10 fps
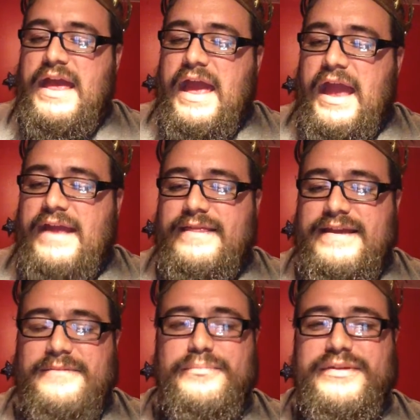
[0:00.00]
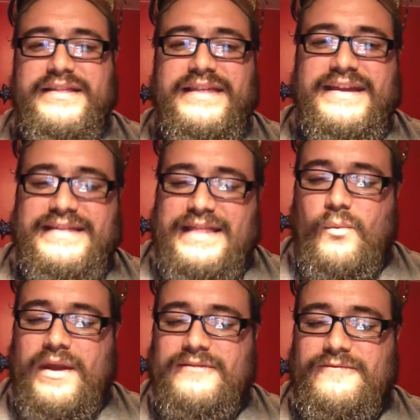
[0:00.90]
And they
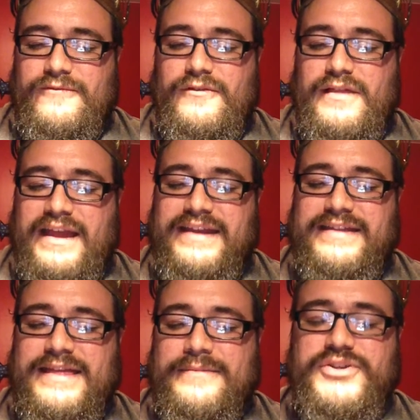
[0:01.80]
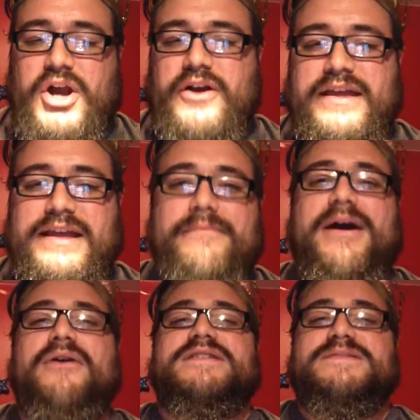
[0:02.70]
went for, like, them talking
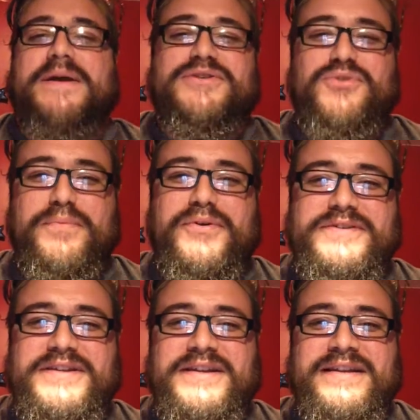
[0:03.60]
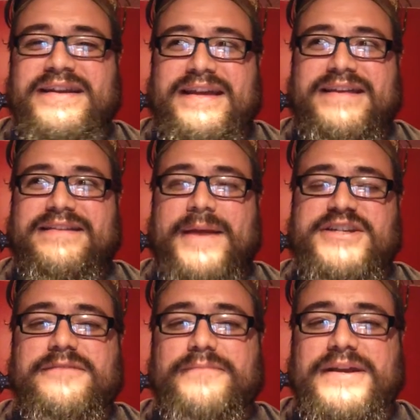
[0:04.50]
about a special person
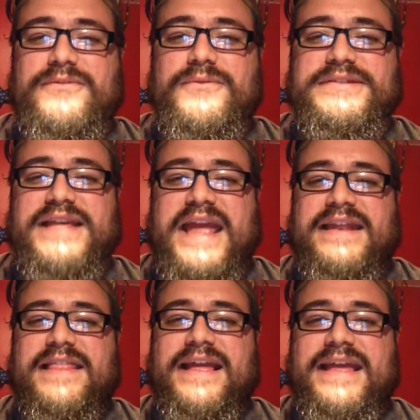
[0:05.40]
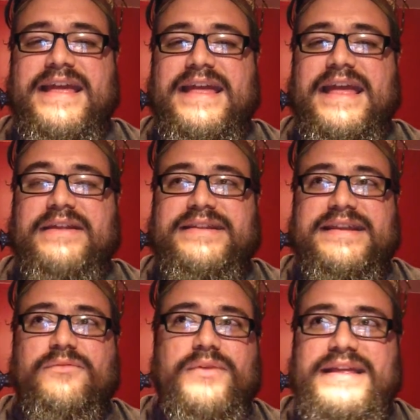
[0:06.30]
smashing Beatles, and, like, it
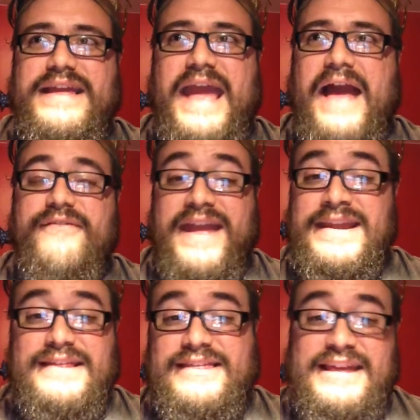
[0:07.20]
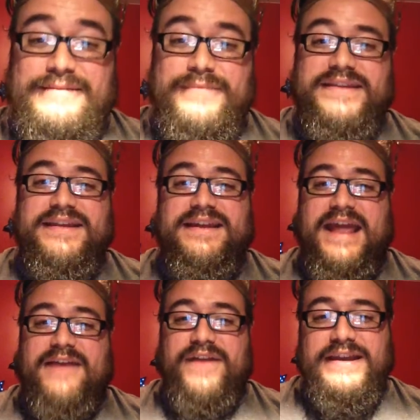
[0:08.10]
didn't really have any theme. It didn't
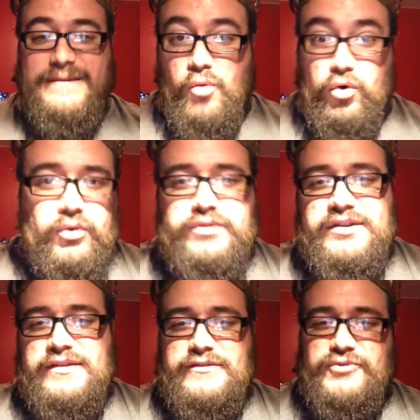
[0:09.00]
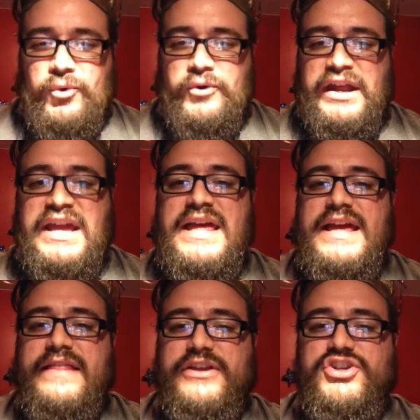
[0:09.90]
have any moral to the story
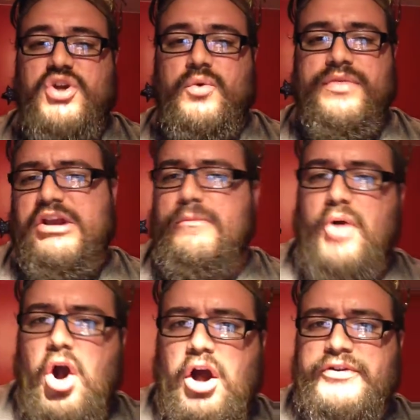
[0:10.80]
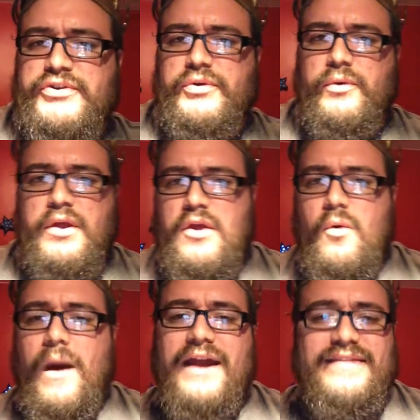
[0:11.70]
that showed their bond or
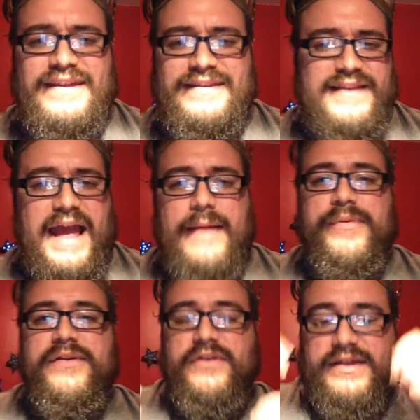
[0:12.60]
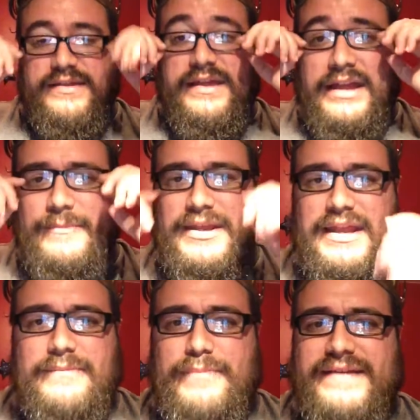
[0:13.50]
why things happen or anything. I mean, it